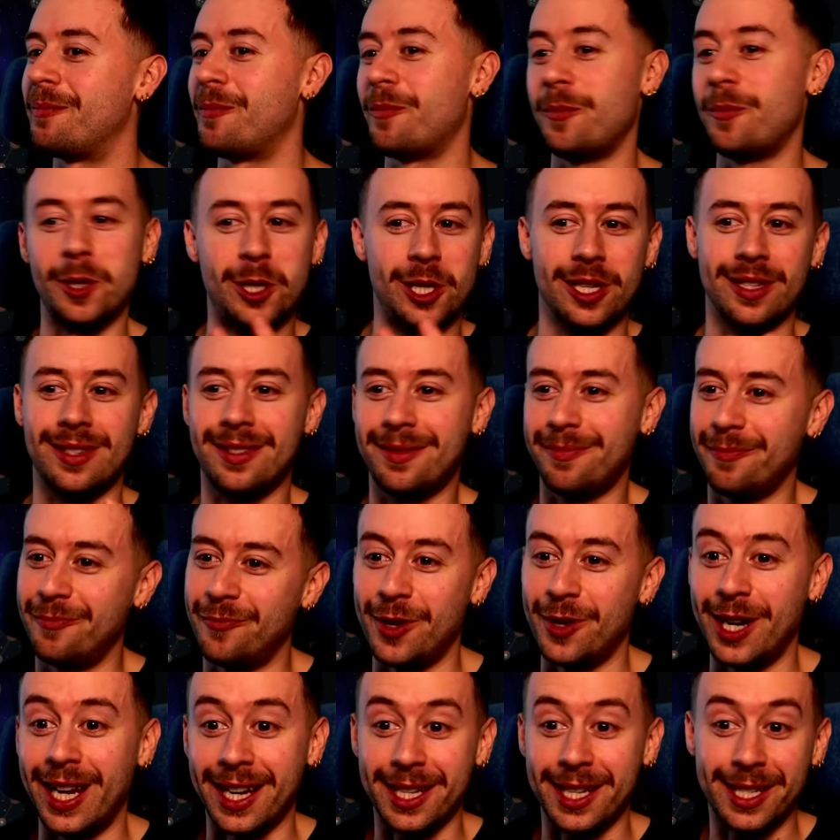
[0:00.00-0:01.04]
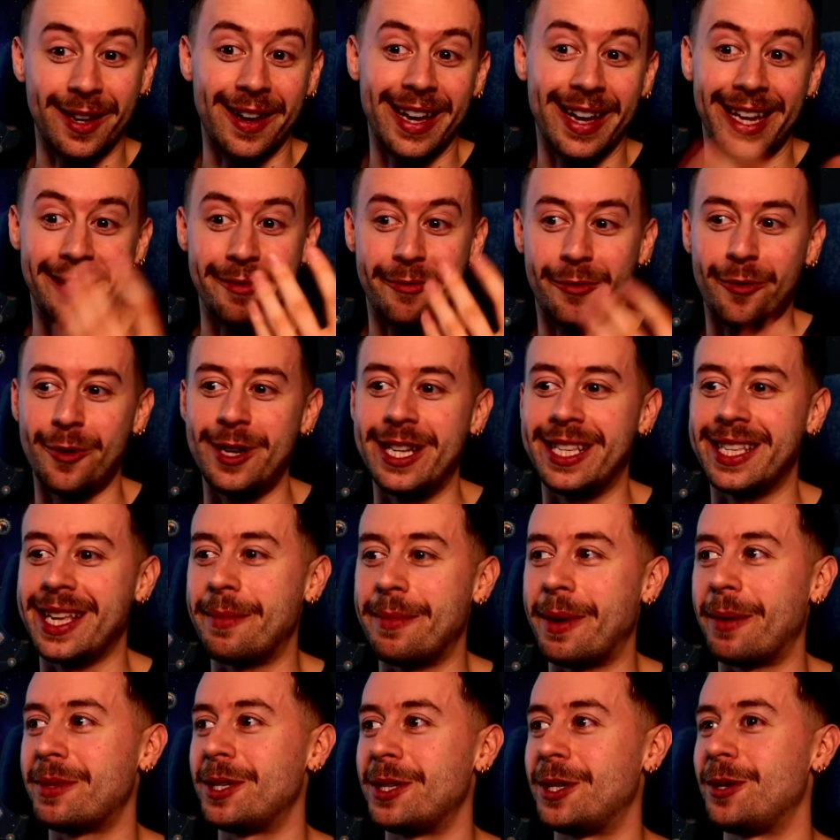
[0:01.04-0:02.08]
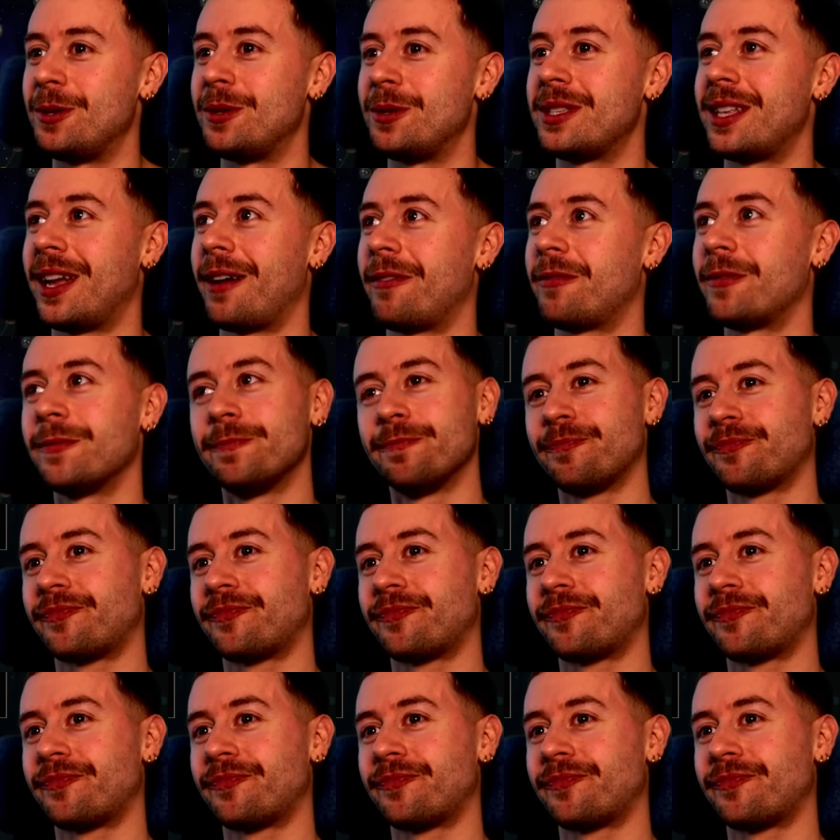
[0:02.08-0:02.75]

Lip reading: which is really exciting. It frees them up to do stuff.